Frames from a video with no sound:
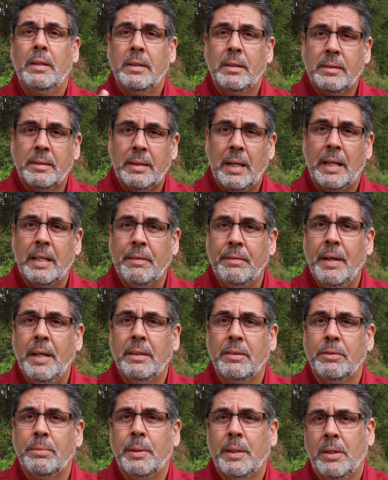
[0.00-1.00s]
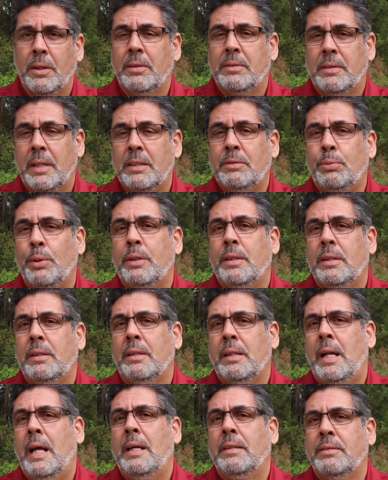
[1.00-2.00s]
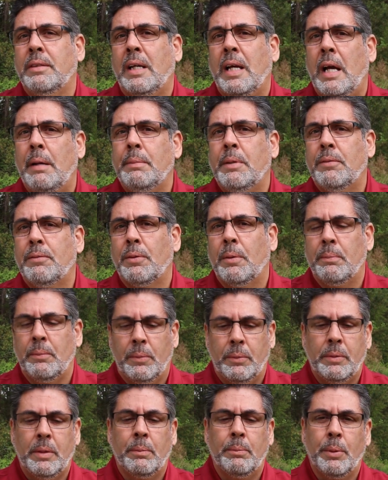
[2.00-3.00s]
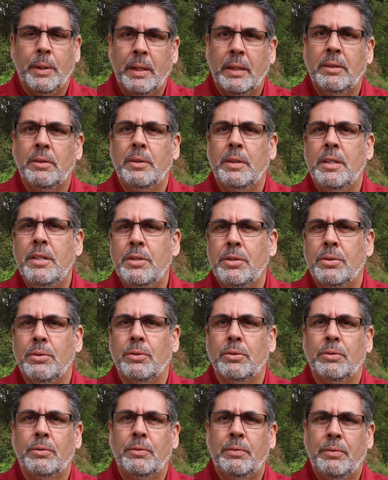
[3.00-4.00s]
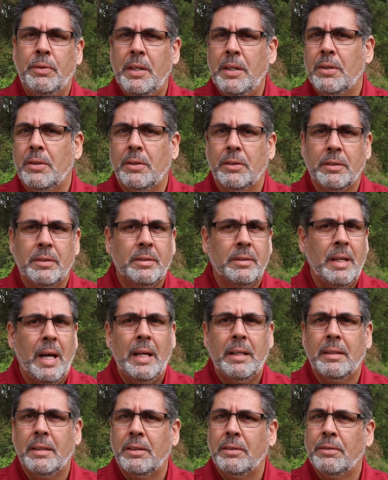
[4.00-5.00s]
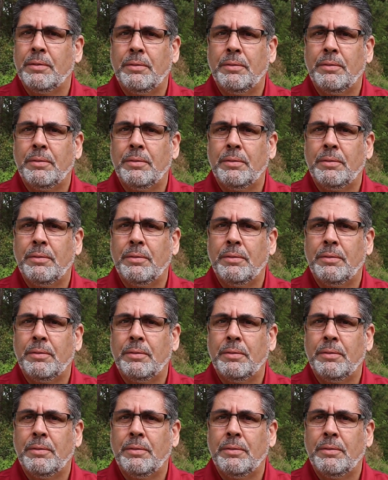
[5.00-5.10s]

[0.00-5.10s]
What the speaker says: sad events, because that's what the clients are coming from. They're bringing their issues, fears, sadness,